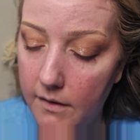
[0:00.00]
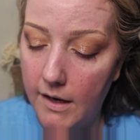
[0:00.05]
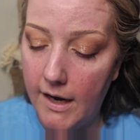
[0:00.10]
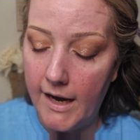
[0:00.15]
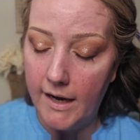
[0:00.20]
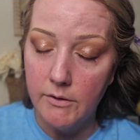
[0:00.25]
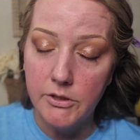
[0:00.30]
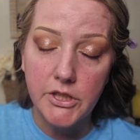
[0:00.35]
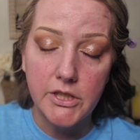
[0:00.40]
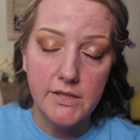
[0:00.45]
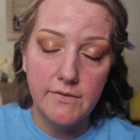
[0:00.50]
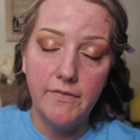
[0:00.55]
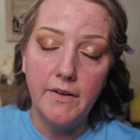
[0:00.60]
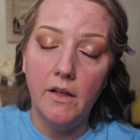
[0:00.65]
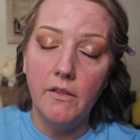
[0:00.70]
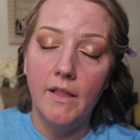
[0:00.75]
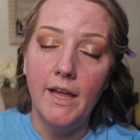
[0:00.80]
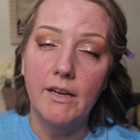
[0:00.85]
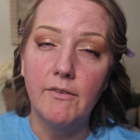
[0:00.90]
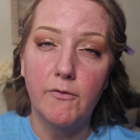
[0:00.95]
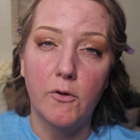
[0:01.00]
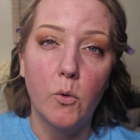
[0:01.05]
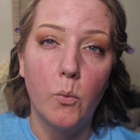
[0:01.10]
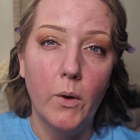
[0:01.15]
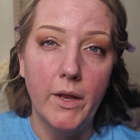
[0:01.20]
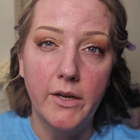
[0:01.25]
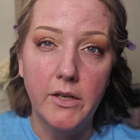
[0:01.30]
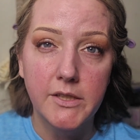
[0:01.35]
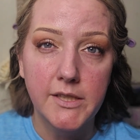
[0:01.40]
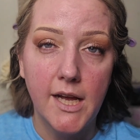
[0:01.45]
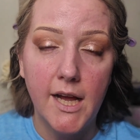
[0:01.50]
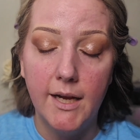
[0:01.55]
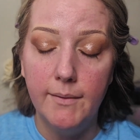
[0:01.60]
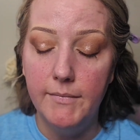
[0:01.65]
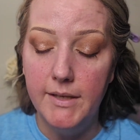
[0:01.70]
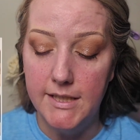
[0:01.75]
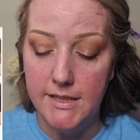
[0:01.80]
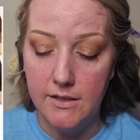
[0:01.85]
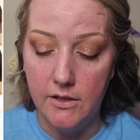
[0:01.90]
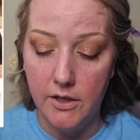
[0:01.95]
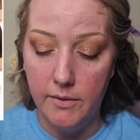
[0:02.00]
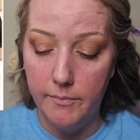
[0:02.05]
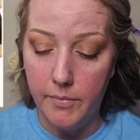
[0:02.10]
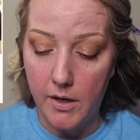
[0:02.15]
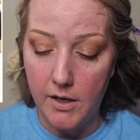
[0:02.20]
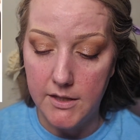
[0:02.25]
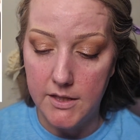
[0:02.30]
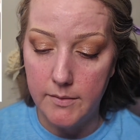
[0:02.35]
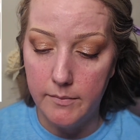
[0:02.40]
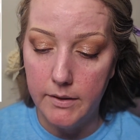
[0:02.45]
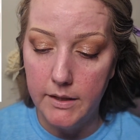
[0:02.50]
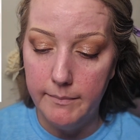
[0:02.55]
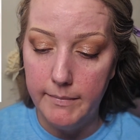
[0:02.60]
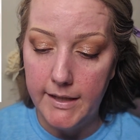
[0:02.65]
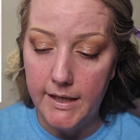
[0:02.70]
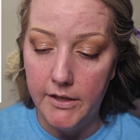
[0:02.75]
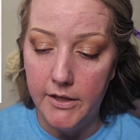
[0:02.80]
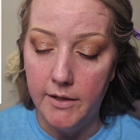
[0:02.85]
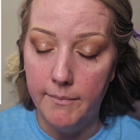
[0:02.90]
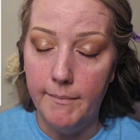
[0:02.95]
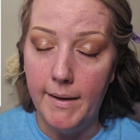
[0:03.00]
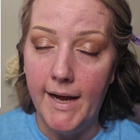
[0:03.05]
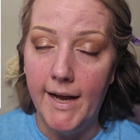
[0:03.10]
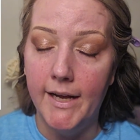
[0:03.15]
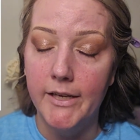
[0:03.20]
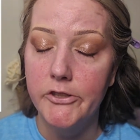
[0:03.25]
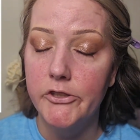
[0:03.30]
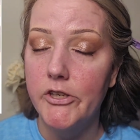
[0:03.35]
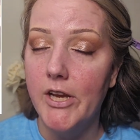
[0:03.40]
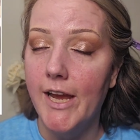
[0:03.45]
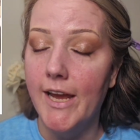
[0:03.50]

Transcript: I just felt like for wintertime, this could possibly be a good match.